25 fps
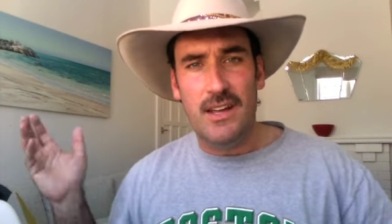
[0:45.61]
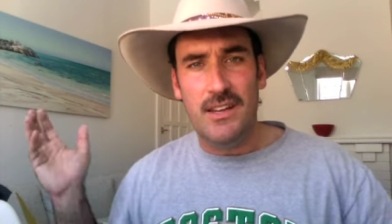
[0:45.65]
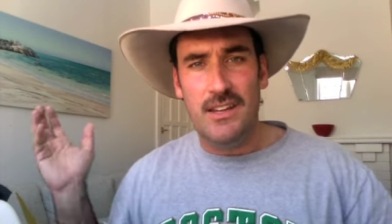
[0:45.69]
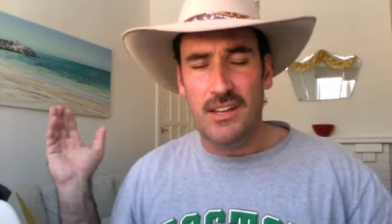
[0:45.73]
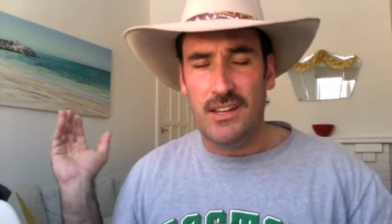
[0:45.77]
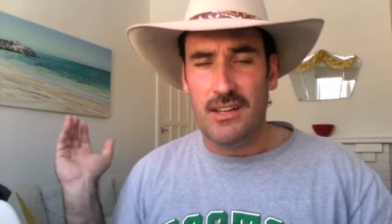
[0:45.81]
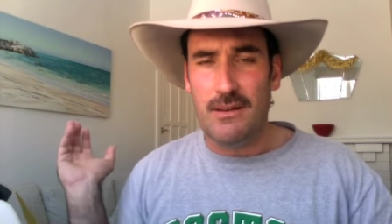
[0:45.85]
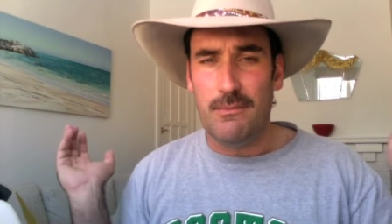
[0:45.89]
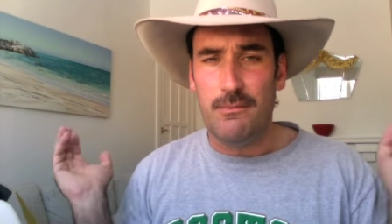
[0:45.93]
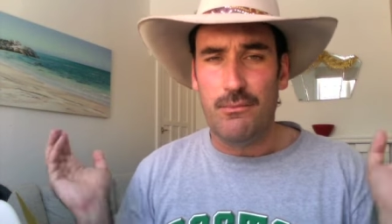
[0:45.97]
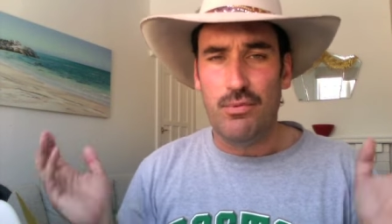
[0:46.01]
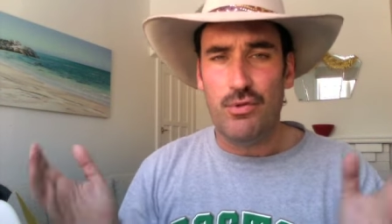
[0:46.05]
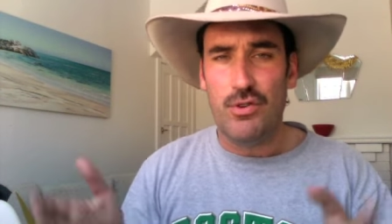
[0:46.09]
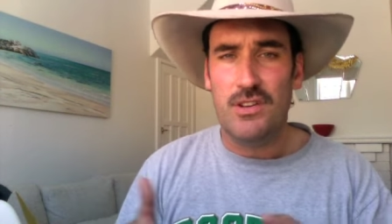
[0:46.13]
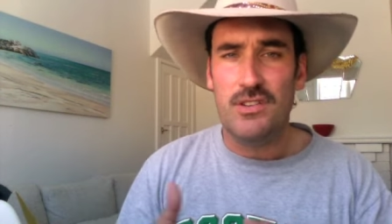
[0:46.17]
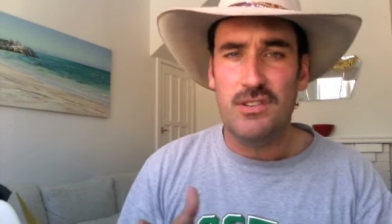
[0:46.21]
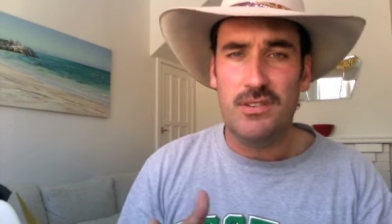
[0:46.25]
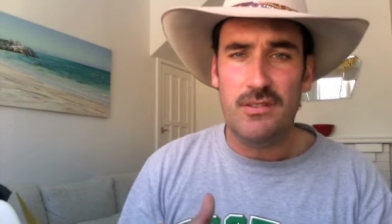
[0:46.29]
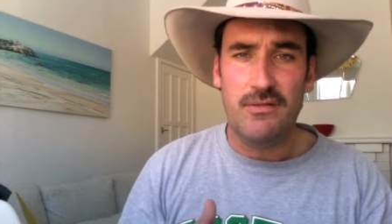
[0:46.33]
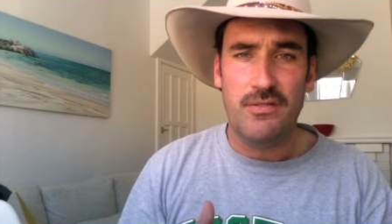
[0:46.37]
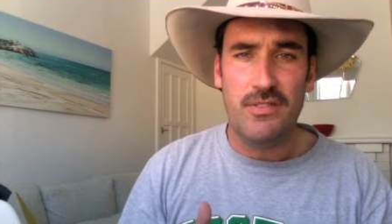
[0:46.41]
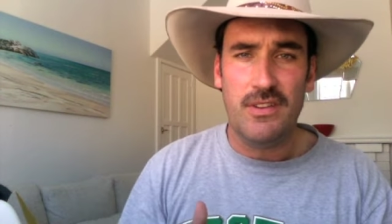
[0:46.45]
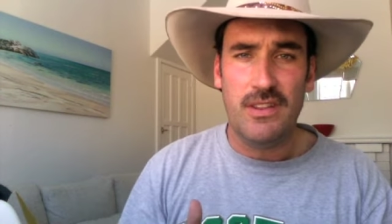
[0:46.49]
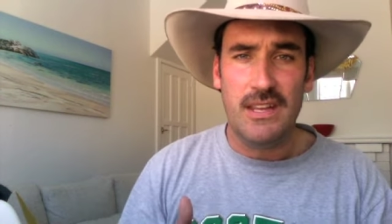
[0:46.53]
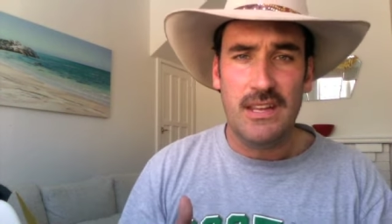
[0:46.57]
your
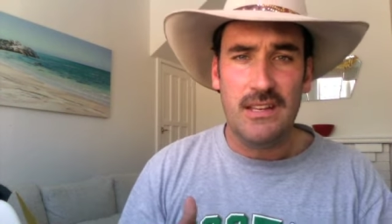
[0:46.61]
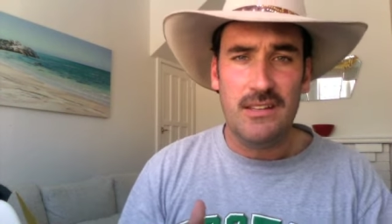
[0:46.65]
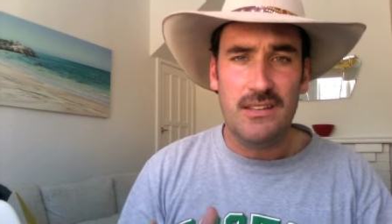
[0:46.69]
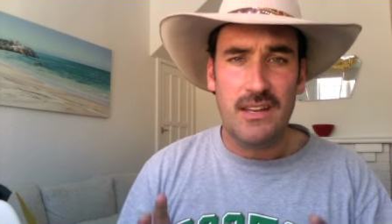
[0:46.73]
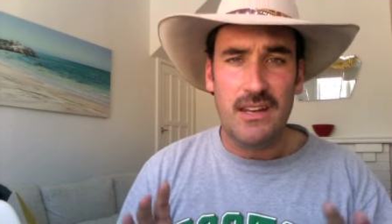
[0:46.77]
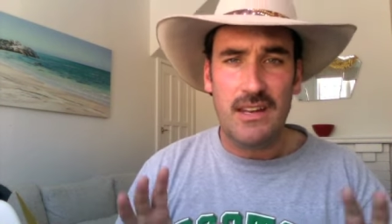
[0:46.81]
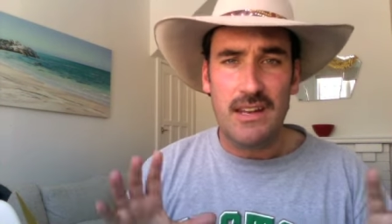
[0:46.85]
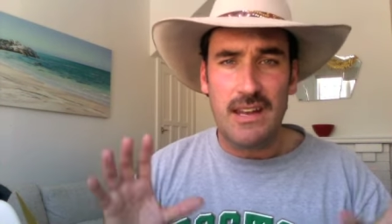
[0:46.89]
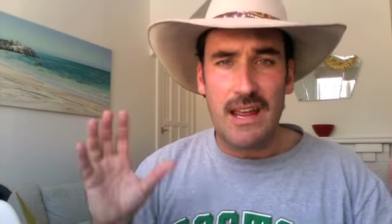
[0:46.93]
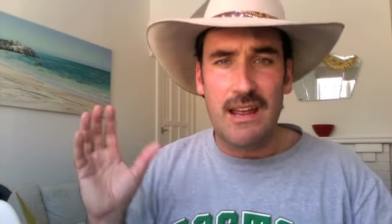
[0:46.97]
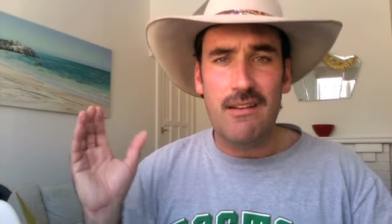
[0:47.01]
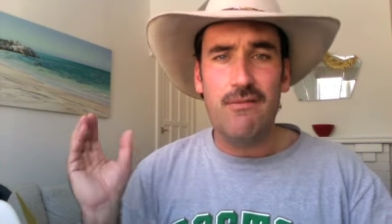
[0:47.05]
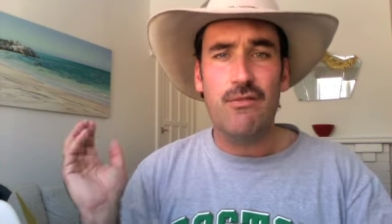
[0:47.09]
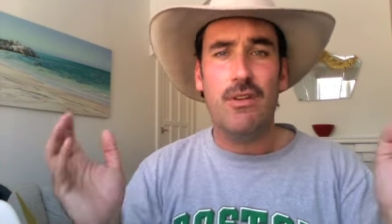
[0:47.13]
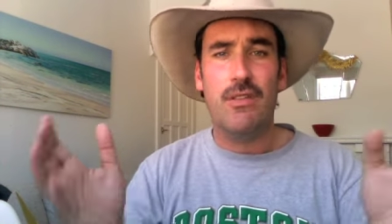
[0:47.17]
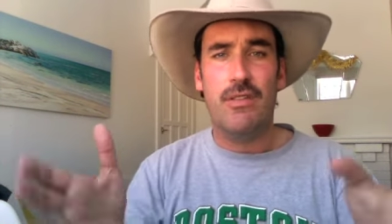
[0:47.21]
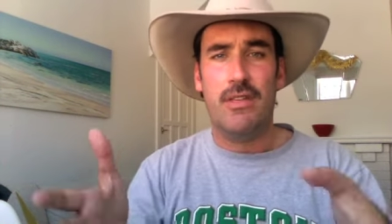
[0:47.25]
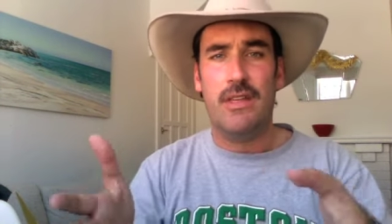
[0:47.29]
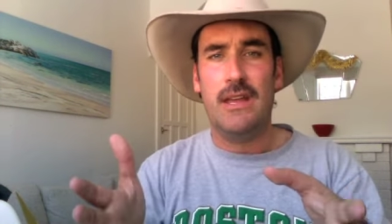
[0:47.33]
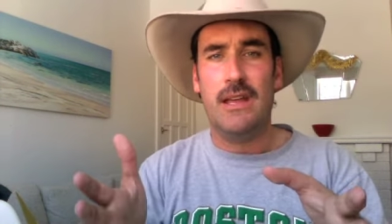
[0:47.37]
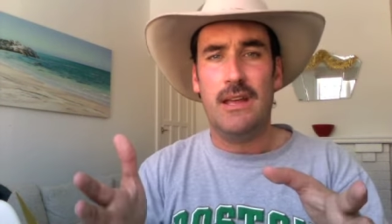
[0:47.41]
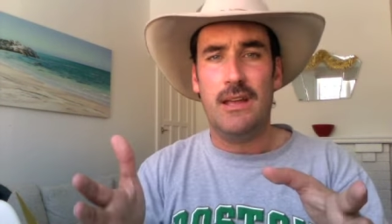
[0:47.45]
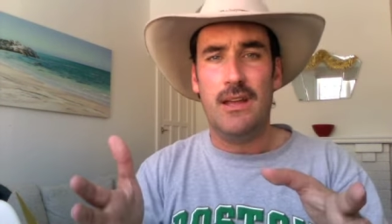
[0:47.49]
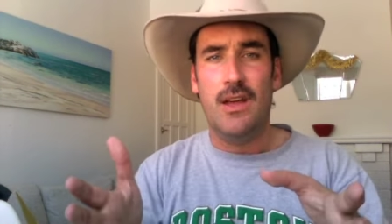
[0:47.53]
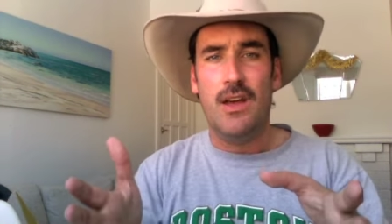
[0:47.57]
compression for the internet,
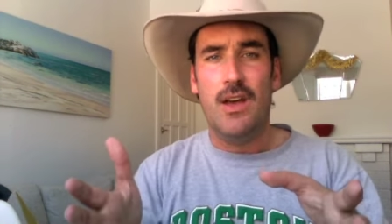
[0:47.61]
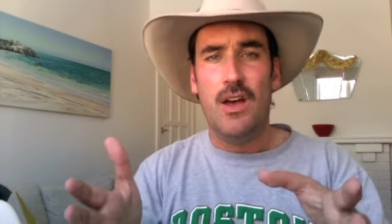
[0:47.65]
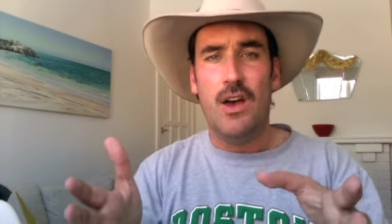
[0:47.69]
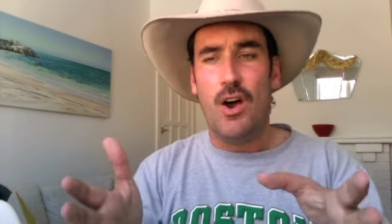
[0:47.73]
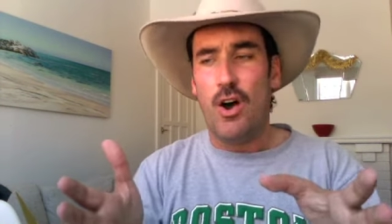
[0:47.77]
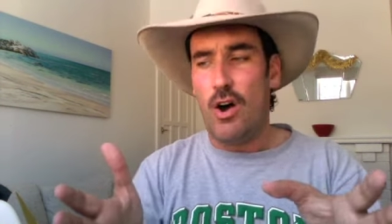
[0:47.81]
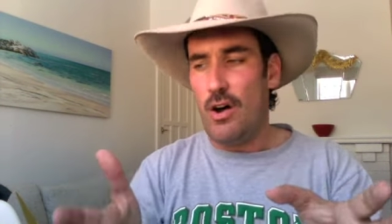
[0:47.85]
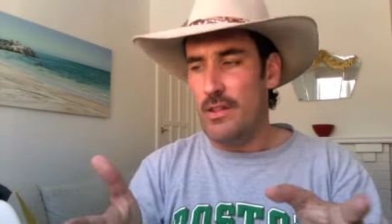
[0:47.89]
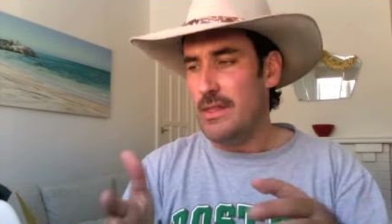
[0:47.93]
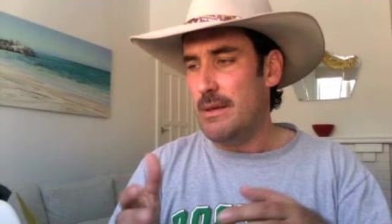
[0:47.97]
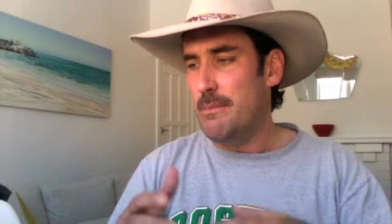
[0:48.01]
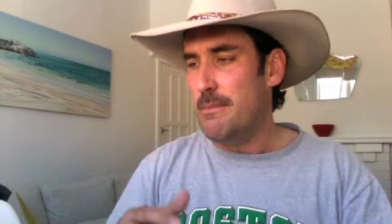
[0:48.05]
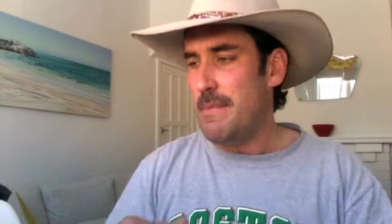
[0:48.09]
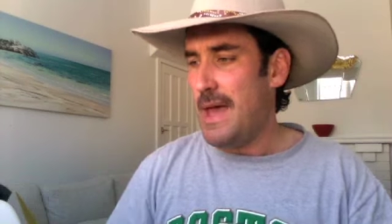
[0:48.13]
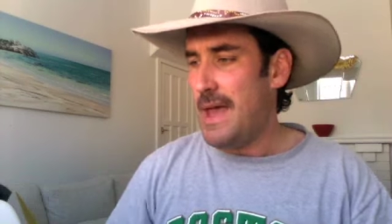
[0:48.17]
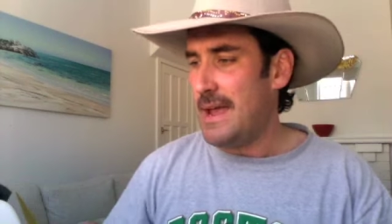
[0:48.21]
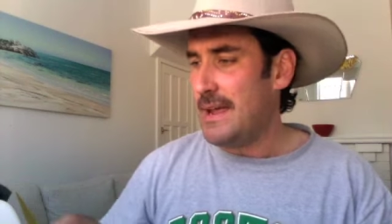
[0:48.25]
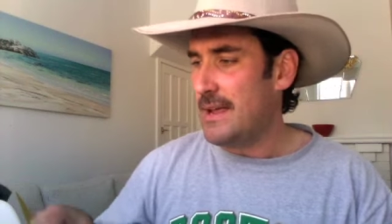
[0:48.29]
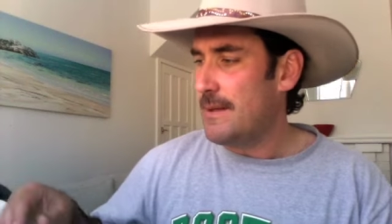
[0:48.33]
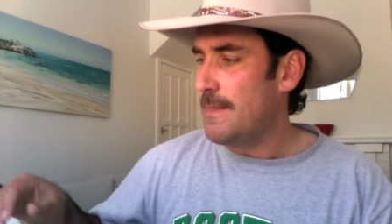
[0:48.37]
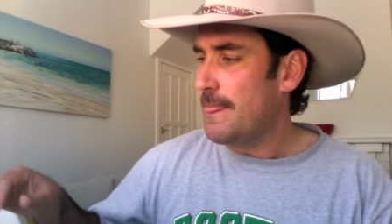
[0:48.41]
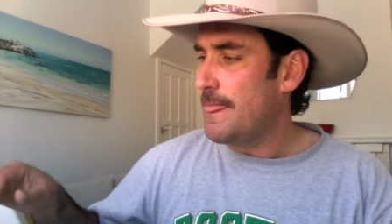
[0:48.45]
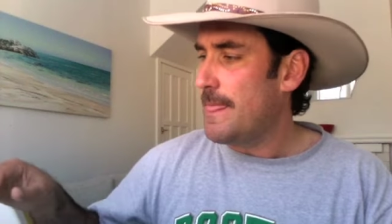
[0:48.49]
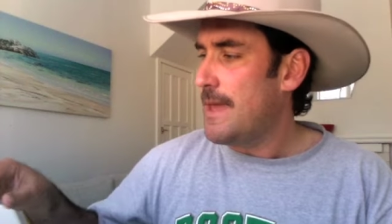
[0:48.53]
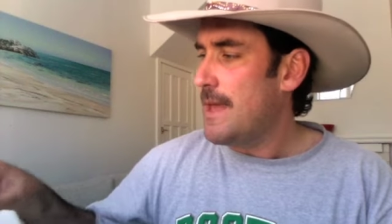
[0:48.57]
everything on the Mac.